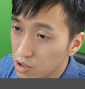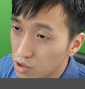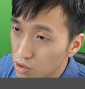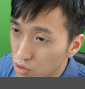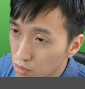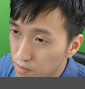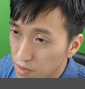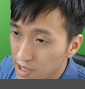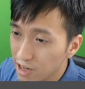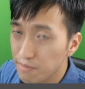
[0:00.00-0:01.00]
to
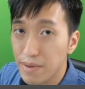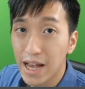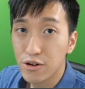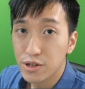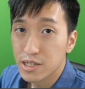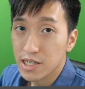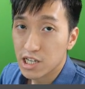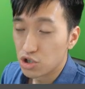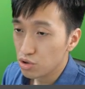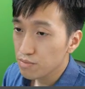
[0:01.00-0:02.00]
kind of battle this
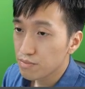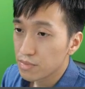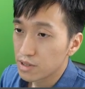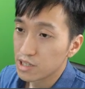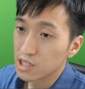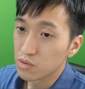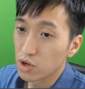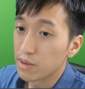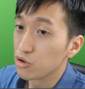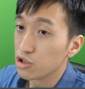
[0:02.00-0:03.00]
issue, this is
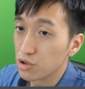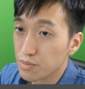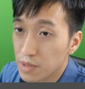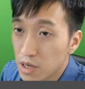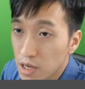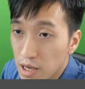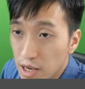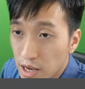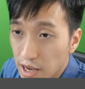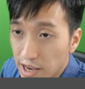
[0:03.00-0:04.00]
what I'm going to do.
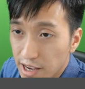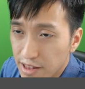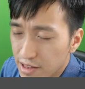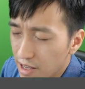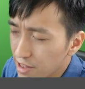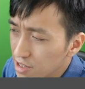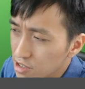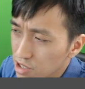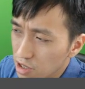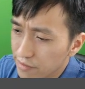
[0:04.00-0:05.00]
And I think
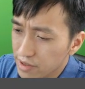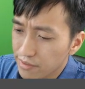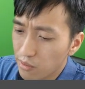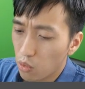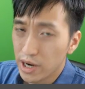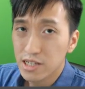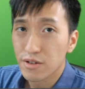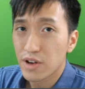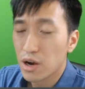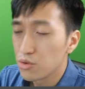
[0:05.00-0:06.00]
there's a lot of different ways
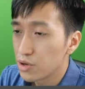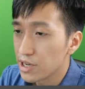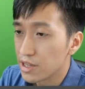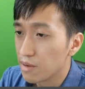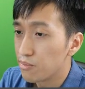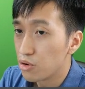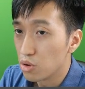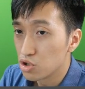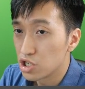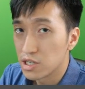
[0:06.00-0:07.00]
of how you can
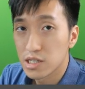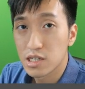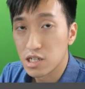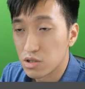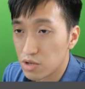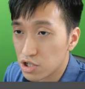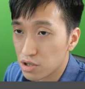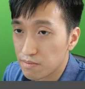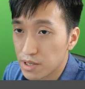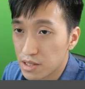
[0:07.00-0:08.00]
approach this
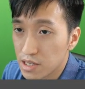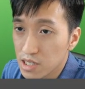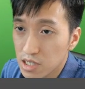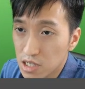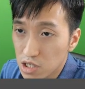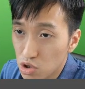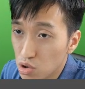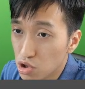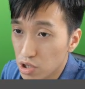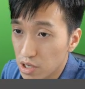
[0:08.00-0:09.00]
situation, but this is
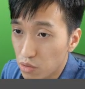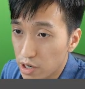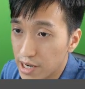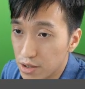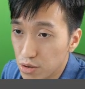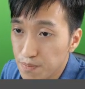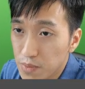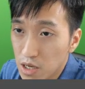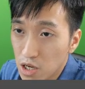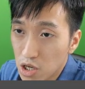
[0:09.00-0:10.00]
usually what I do.
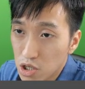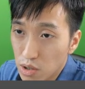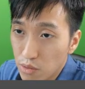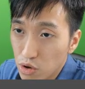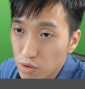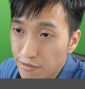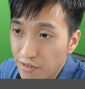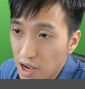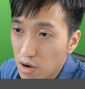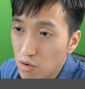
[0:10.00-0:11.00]
So I'm going to
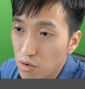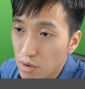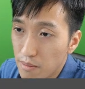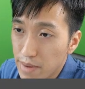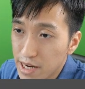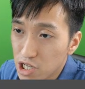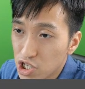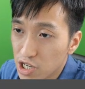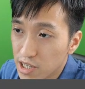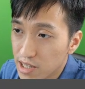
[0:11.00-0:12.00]
File,
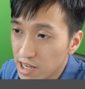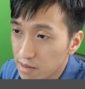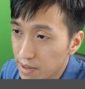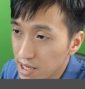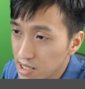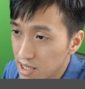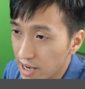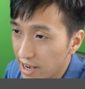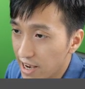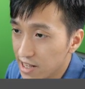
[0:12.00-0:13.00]
Manage Database,
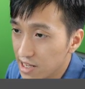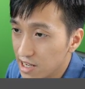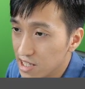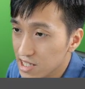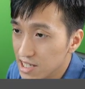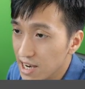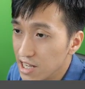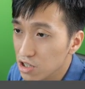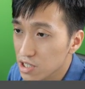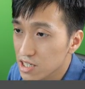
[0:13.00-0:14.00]
and
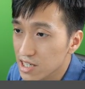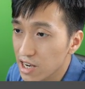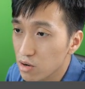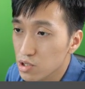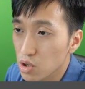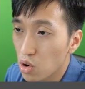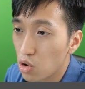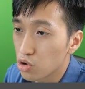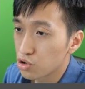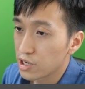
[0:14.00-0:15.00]
inside the sales
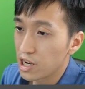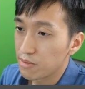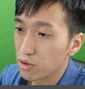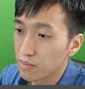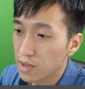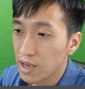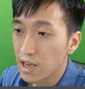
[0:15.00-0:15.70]
order table,